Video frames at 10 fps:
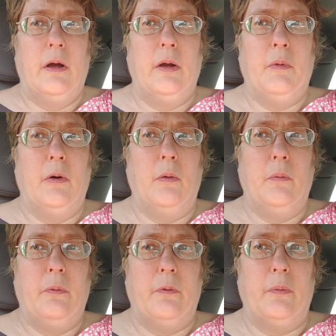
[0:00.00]
I am
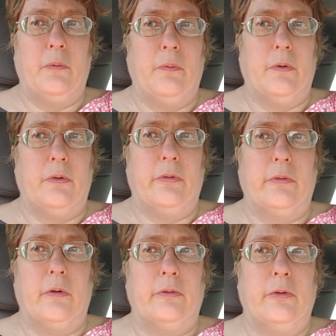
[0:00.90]
home from the
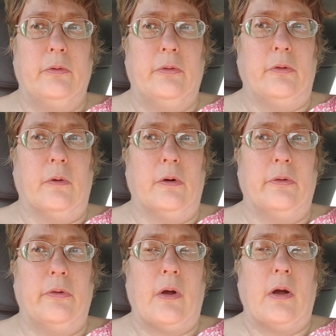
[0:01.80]
first two
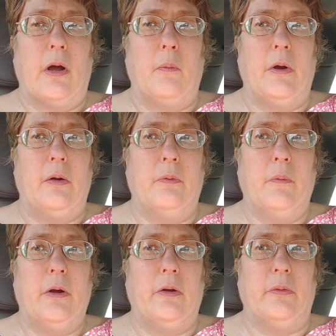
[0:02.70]
stores. I am waiting for
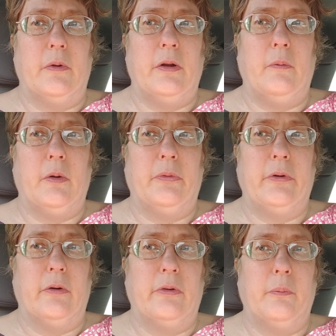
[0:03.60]
my husband. He went
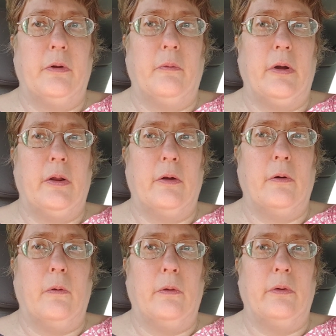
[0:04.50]
upstairs to put away the
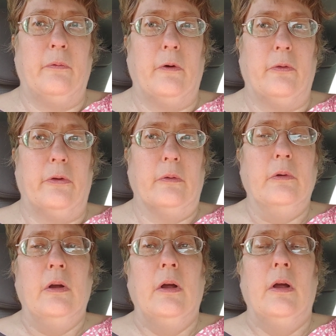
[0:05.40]
cold and frozen.
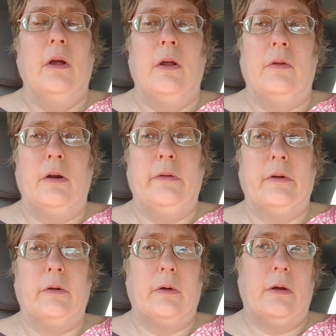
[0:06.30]
Then he's
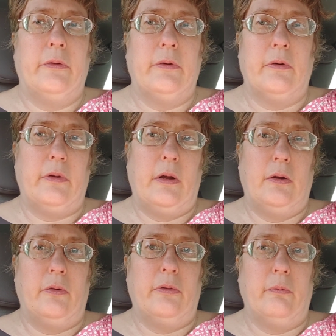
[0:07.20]
going to go downstairs
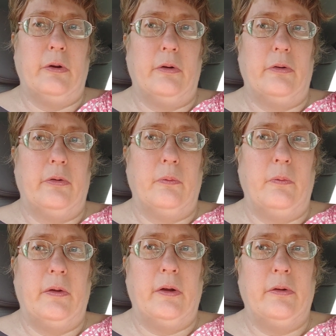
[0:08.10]
and switch.
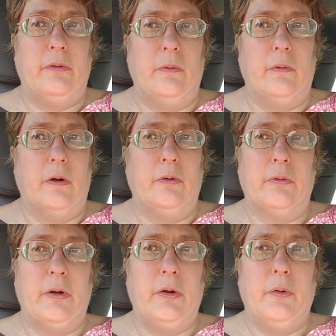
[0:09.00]
We like to do
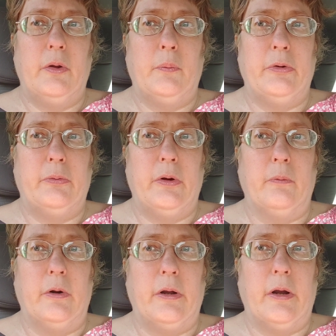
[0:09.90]
laundry in between
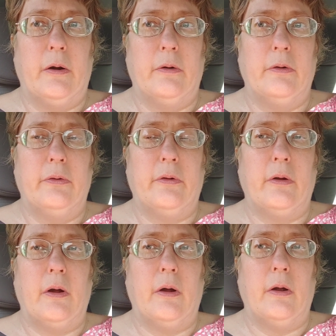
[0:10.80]
running errands
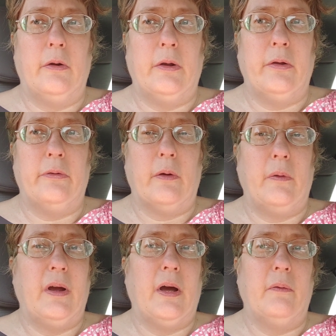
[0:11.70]
on days that
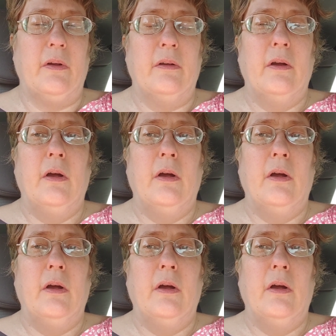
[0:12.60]
we have it.